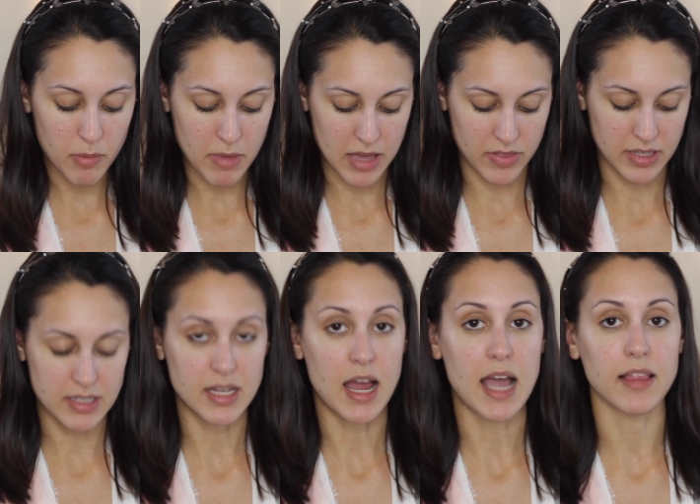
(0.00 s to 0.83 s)
methods
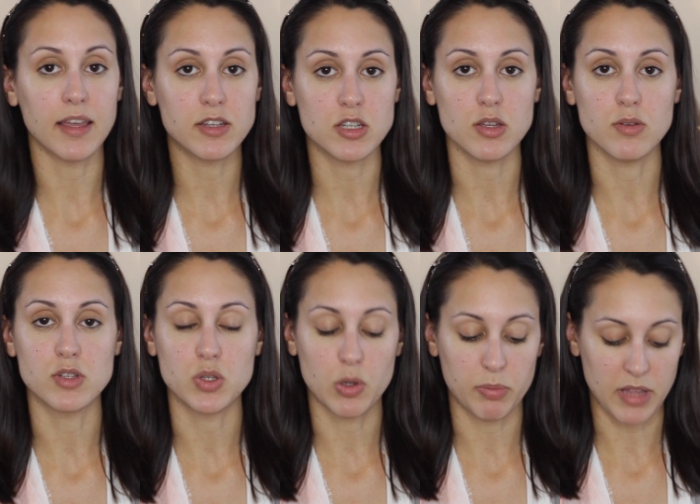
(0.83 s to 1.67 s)
that I like to
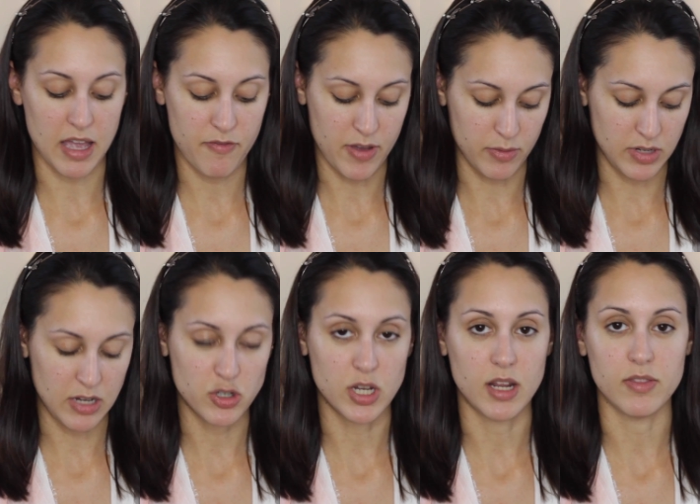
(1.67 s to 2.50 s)
use to apply
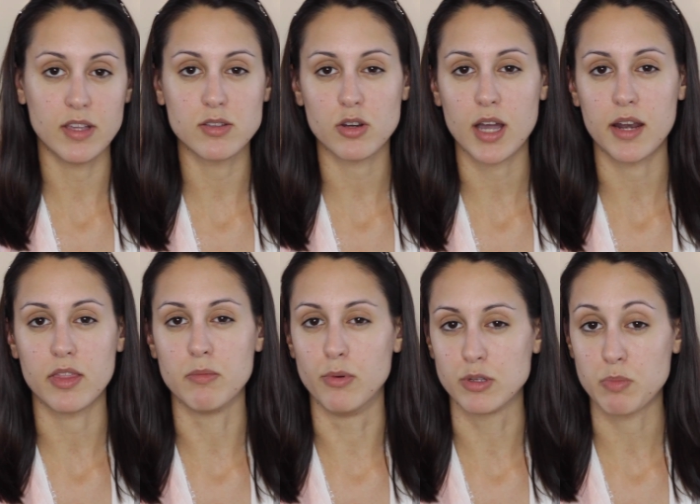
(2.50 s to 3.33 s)
foundation, and these are kind
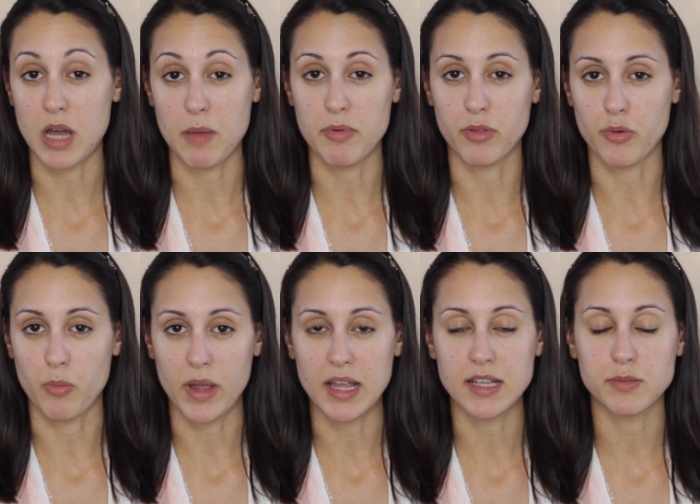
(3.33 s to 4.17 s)
of the most popular
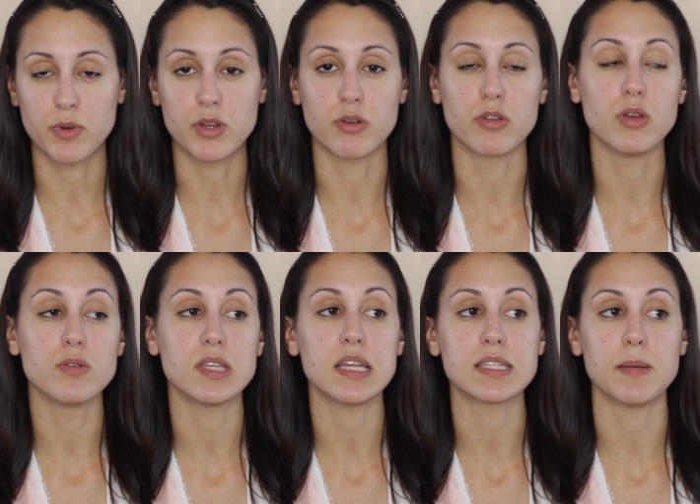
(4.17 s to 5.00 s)
ways when you're
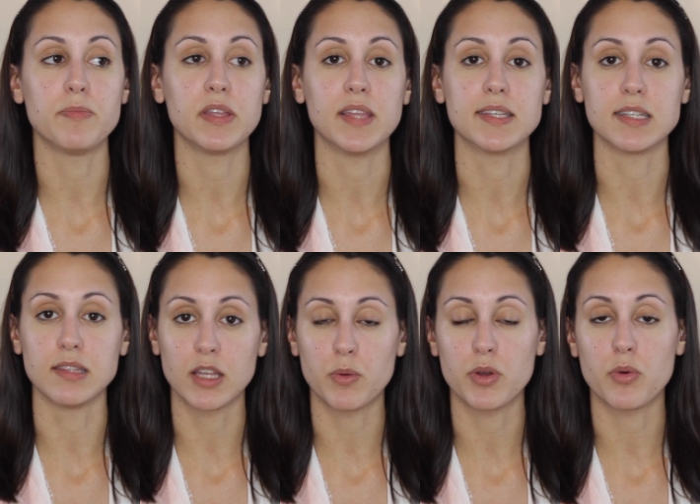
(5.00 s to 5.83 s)
using something that's a
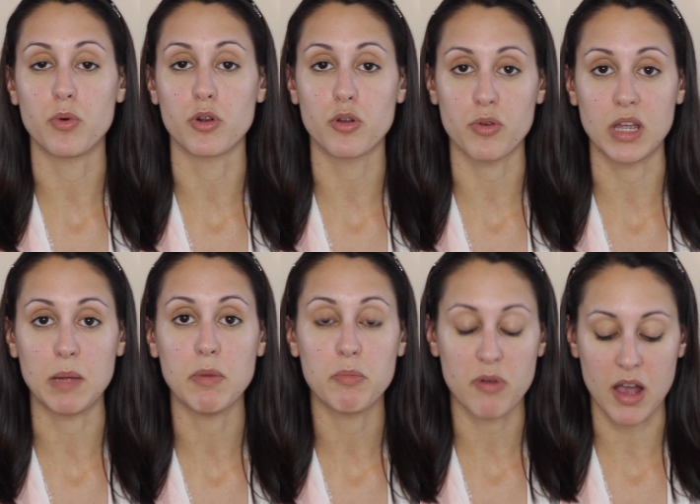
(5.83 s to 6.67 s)
liquid or
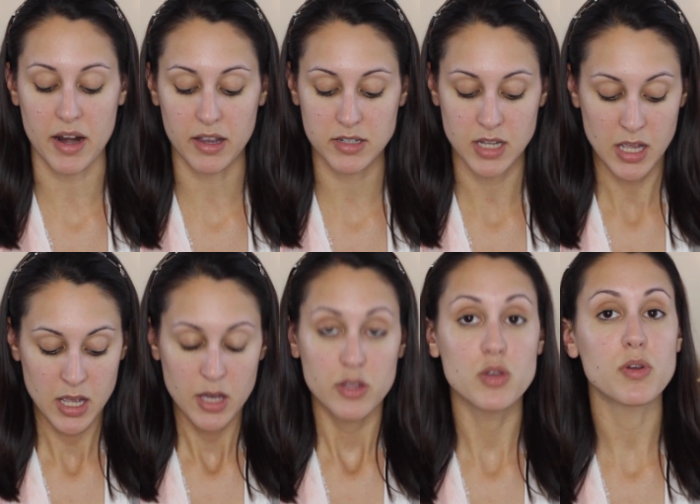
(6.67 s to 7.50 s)
cream product.
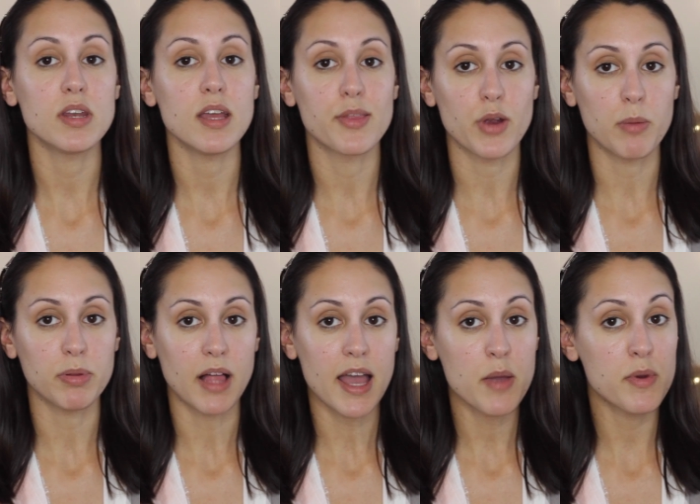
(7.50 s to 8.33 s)
You can either
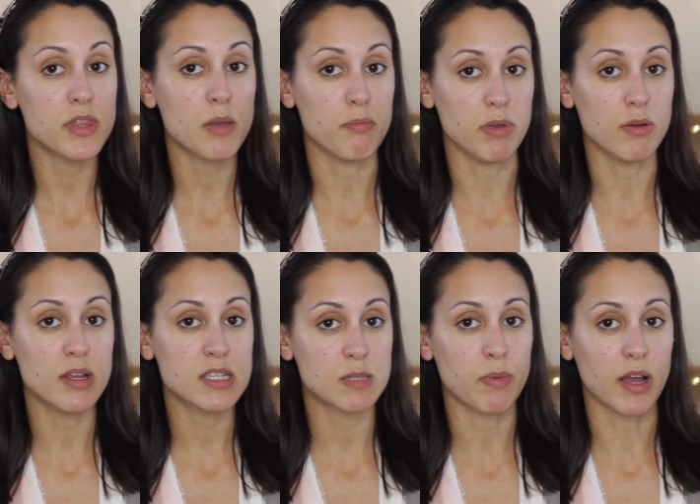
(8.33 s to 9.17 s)
apply it with a
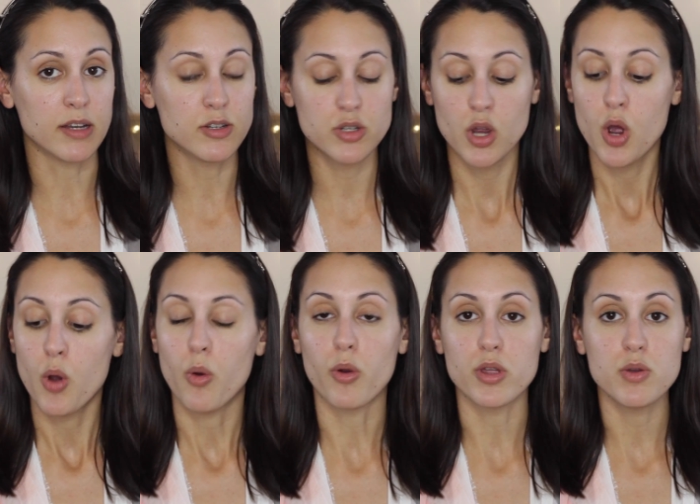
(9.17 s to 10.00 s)
beauty sponge
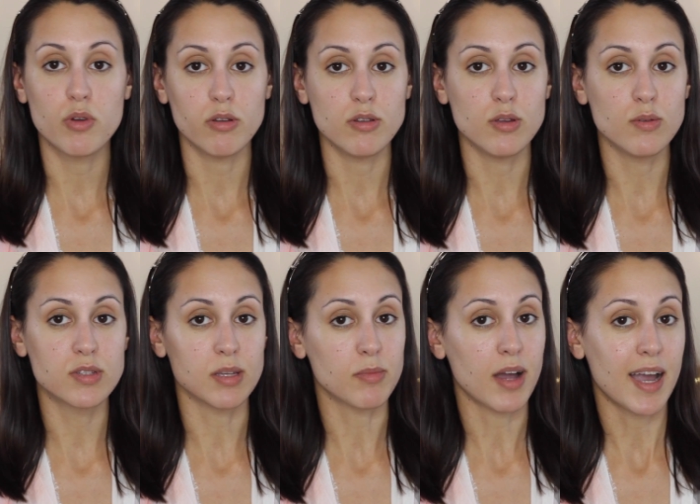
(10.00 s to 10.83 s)
or you can use
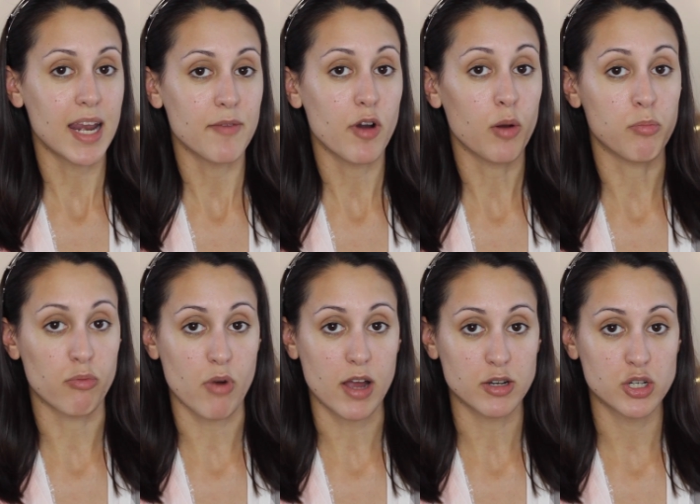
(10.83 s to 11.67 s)
some kind of a
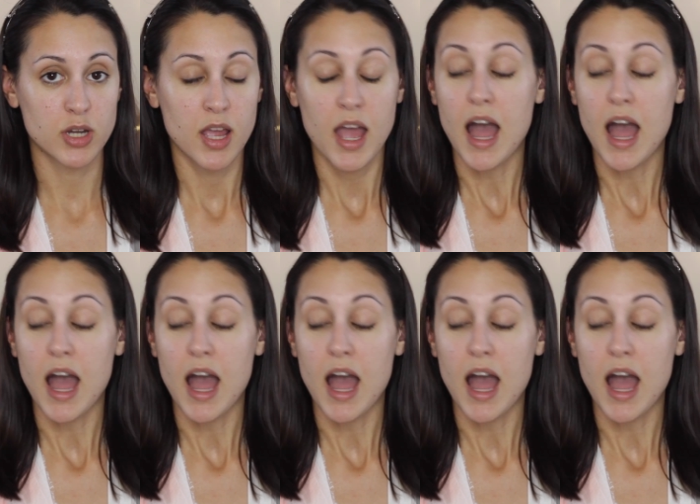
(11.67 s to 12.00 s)
brush.